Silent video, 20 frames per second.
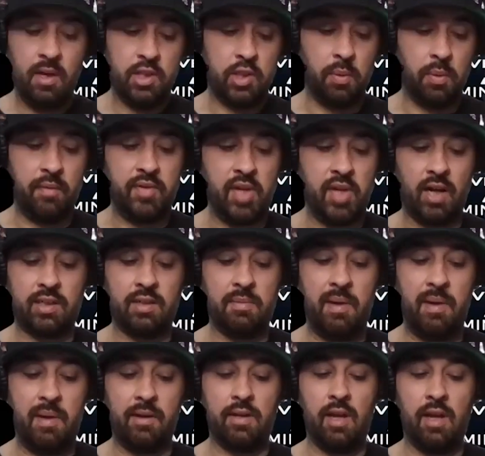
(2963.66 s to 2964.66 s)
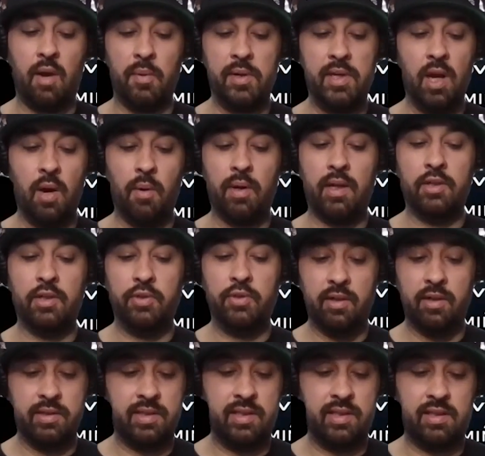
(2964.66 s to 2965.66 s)
So we've talked about, we know what
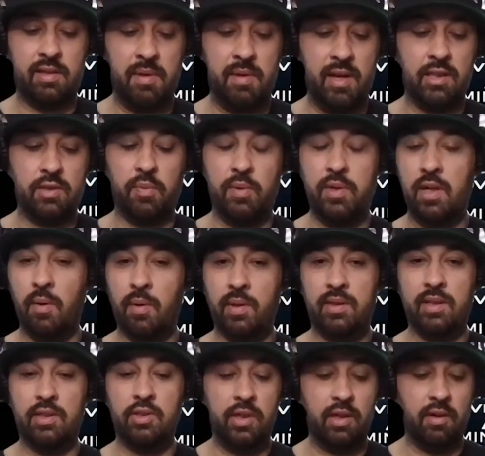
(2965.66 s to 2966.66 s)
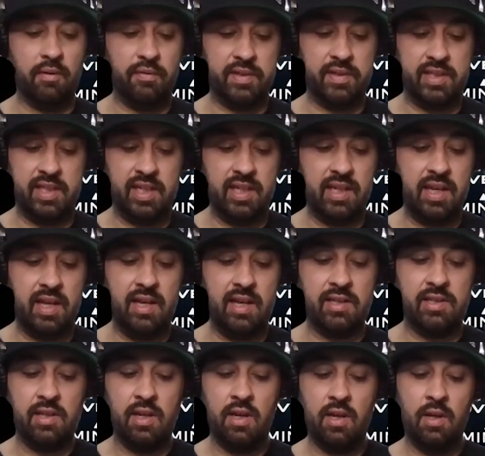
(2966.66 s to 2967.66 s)
adrenal system is. We know what the adrenal fatigue
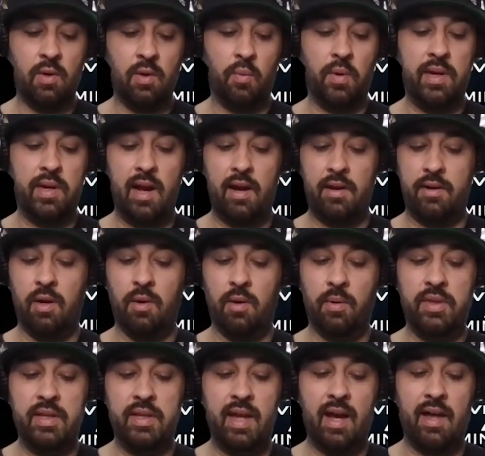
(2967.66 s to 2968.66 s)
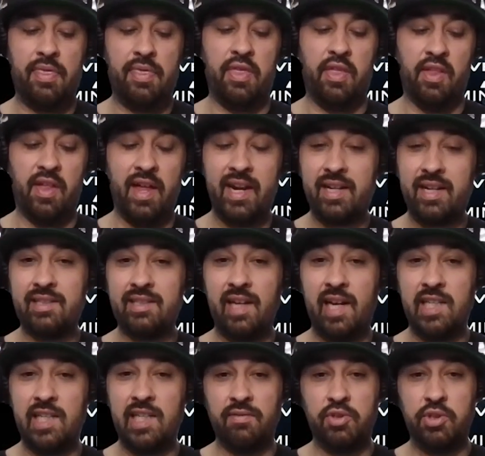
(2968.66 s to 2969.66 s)
is. We now know the athletic
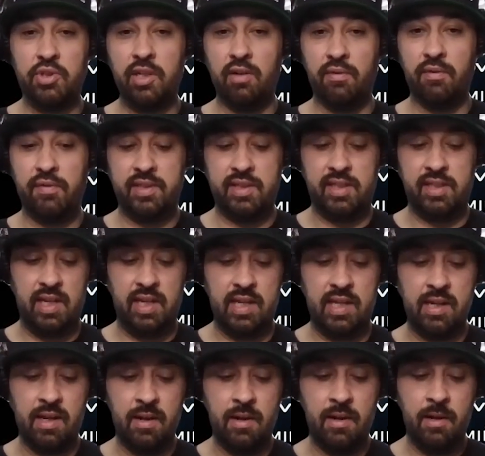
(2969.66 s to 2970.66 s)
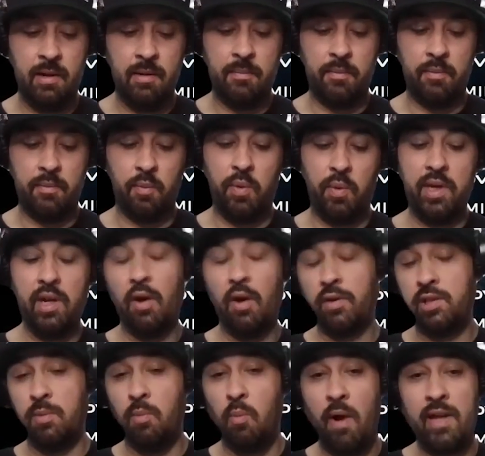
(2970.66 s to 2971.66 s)
signs of adrenal fatigue. We know
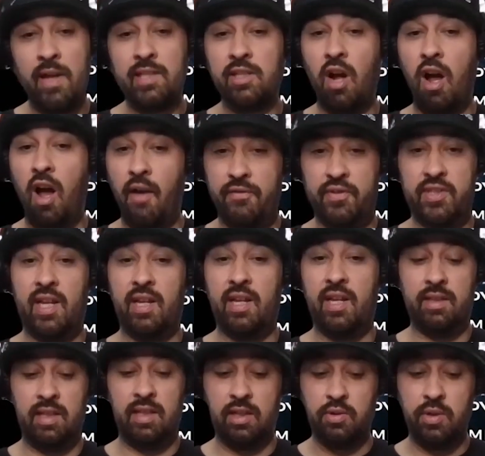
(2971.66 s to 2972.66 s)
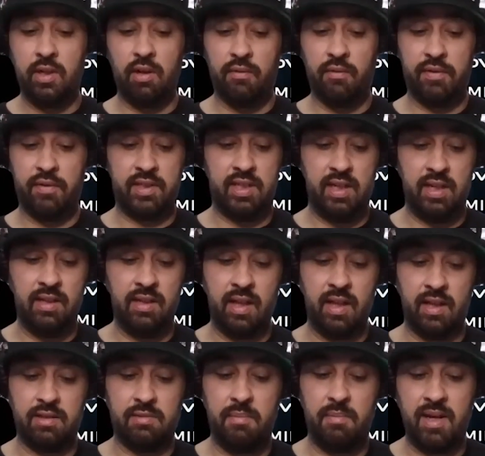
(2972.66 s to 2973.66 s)
some ways to offset the adrenal fatigue.
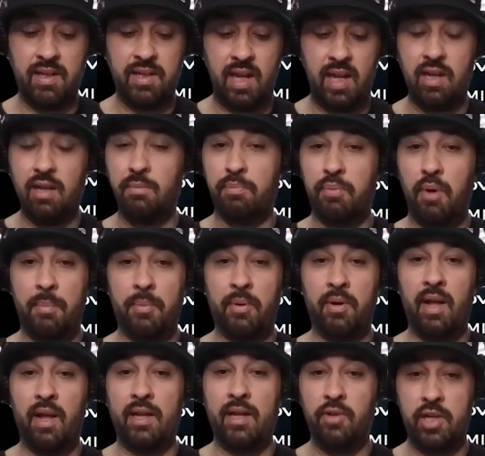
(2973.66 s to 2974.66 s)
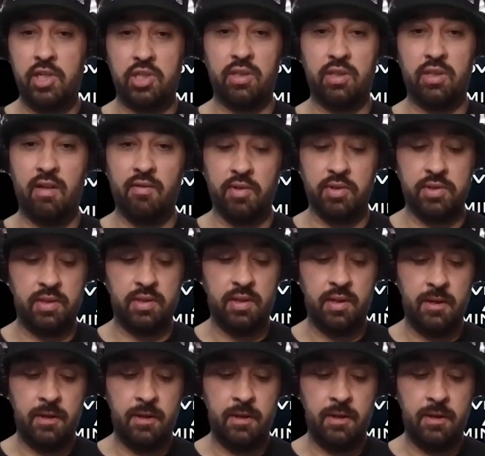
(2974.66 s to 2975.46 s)
That's maintaining proper hydration levels.